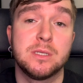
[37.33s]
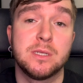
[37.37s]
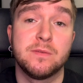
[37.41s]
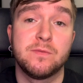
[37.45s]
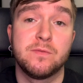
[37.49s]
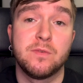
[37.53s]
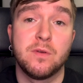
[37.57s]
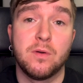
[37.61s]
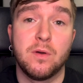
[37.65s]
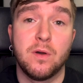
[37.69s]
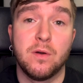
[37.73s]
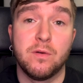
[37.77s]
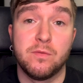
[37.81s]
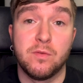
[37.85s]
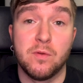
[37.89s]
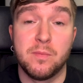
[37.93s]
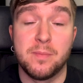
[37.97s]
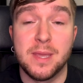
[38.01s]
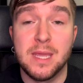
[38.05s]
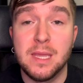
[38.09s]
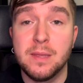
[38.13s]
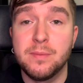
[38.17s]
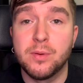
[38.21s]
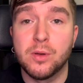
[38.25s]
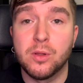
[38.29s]
of other
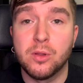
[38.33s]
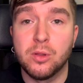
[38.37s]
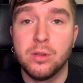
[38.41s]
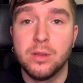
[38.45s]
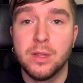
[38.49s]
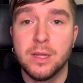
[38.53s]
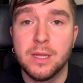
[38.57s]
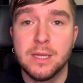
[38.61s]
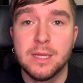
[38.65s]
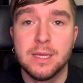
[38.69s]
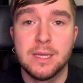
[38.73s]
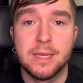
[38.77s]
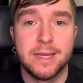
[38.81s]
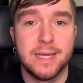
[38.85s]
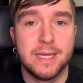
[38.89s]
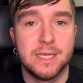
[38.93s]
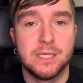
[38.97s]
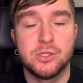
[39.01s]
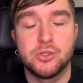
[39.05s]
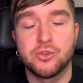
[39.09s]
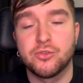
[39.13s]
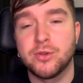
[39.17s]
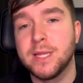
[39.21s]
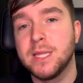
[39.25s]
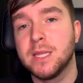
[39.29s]
people
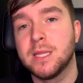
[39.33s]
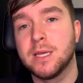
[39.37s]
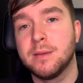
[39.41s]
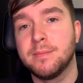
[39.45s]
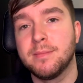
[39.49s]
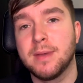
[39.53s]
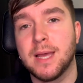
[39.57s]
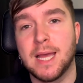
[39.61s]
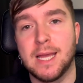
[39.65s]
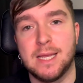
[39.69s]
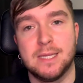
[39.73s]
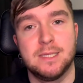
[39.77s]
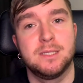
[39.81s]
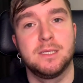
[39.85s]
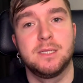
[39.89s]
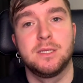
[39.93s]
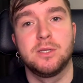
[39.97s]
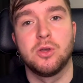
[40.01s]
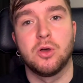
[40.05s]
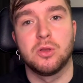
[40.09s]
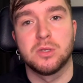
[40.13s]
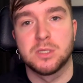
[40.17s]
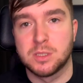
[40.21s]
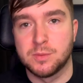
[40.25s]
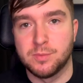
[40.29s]
and treat them as
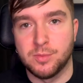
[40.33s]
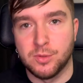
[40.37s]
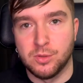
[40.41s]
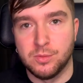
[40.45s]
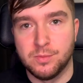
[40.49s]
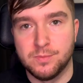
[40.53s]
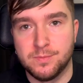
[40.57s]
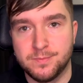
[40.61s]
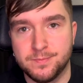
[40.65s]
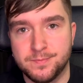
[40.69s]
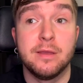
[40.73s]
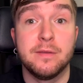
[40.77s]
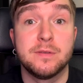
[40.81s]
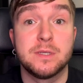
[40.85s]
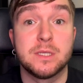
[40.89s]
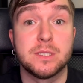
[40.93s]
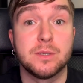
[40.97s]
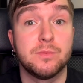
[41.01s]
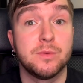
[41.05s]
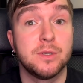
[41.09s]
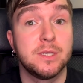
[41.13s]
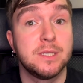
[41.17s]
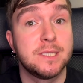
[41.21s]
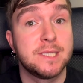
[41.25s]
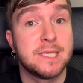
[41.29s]
gospel. If
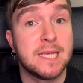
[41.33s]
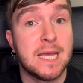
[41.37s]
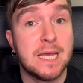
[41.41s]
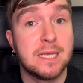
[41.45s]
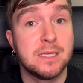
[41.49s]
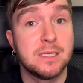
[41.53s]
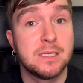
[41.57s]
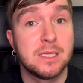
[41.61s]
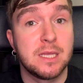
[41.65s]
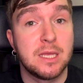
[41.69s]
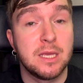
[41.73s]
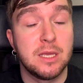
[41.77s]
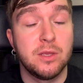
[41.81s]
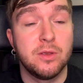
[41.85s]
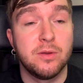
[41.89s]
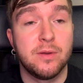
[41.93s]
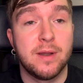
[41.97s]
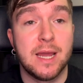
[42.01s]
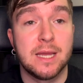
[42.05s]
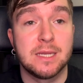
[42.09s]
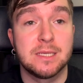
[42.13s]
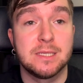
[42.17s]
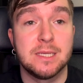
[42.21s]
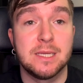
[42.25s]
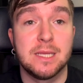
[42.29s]
someone says that you're
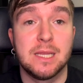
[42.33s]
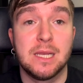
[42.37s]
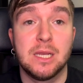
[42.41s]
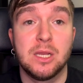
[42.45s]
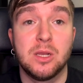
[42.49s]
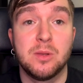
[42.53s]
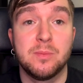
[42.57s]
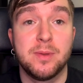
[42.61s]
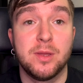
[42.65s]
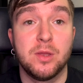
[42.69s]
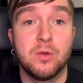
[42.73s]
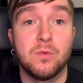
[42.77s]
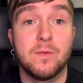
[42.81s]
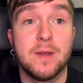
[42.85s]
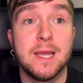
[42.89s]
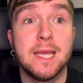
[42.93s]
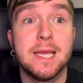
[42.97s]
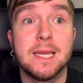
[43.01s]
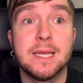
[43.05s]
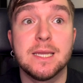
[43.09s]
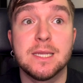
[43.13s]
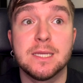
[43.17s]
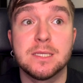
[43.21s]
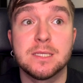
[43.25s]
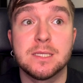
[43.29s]
acting a little bit
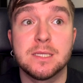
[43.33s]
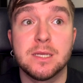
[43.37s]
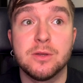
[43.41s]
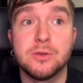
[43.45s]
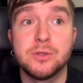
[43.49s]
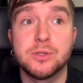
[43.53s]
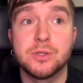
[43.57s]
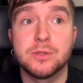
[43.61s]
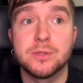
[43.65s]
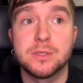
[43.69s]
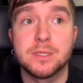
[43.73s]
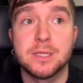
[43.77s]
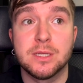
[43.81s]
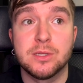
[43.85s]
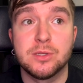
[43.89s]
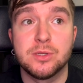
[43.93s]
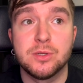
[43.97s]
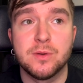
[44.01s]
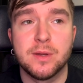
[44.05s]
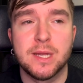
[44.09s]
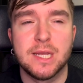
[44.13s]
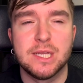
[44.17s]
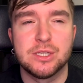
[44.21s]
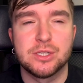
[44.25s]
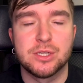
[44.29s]
weird in a social
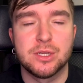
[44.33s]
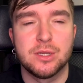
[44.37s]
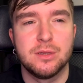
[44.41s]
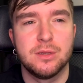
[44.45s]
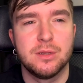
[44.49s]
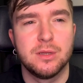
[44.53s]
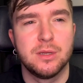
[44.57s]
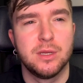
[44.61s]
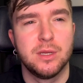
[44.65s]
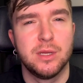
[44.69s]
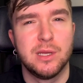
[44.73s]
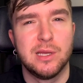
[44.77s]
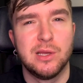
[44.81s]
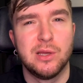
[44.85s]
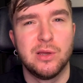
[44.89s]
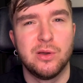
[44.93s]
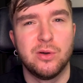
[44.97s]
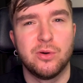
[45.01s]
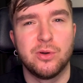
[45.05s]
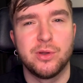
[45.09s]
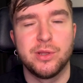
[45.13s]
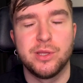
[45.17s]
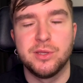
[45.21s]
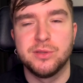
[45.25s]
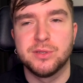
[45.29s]
situation,
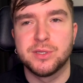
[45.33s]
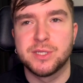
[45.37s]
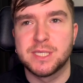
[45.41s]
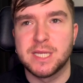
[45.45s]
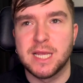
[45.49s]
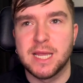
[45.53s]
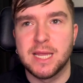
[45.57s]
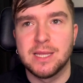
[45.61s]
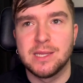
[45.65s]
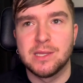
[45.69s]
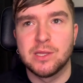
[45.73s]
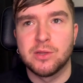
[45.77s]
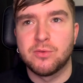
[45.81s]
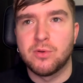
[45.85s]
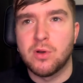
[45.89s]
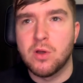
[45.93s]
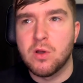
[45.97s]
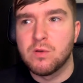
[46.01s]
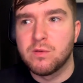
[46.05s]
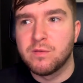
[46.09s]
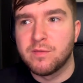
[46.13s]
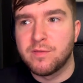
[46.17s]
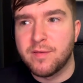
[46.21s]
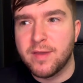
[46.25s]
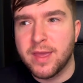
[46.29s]
or you're saying the
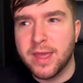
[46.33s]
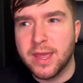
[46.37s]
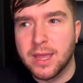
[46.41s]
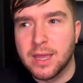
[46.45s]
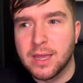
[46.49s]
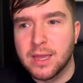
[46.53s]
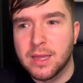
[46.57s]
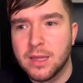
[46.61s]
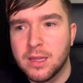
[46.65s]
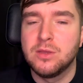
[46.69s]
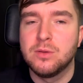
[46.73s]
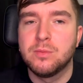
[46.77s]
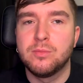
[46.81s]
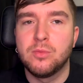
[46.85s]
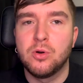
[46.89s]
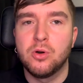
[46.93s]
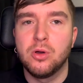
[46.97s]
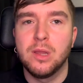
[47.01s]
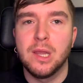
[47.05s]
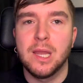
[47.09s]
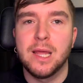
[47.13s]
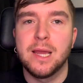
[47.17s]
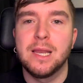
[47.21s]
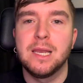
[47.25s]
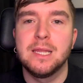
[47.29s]
wrong thing, you're
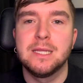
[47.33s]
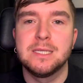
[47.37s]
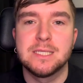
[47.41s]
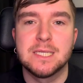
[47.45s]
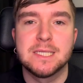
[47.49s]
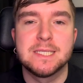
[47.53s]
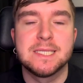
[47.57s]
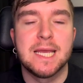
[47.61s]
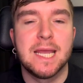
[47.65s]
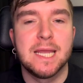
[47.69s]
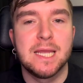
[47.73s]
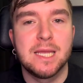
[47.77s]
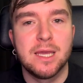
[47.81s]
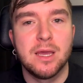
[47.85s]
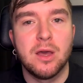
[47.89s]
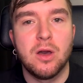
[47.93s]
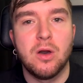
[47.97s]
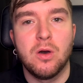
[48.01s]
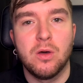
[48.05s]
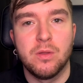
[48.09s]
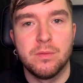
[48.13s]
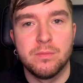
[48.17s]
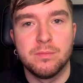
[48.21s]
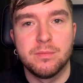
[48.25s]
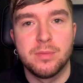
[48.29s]
more likely to take it
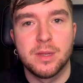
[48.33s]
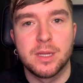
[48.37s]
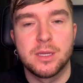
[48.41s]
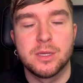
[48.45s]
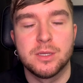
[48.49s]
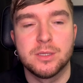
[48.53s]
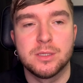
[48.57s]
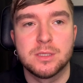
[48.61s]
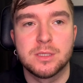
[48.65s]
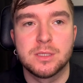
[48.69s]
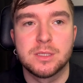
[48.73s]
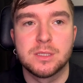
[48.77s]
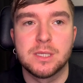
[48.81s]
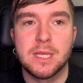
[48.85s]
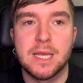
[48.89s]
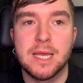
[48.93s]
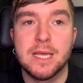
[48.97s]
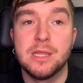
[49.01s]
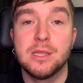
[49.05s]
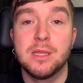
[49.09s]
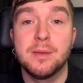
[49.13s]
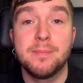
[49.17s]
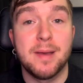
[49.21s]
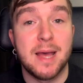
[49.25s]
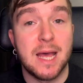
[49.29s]
on because
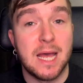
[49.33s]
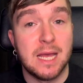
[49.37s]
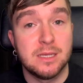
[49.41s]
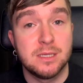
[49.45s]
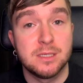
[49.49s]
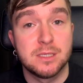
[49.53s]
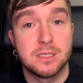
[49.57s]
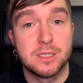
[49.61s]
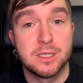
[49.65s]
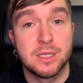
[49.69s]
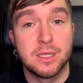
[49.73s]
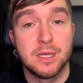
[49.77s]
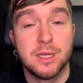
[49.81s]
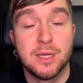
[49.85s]
in the past,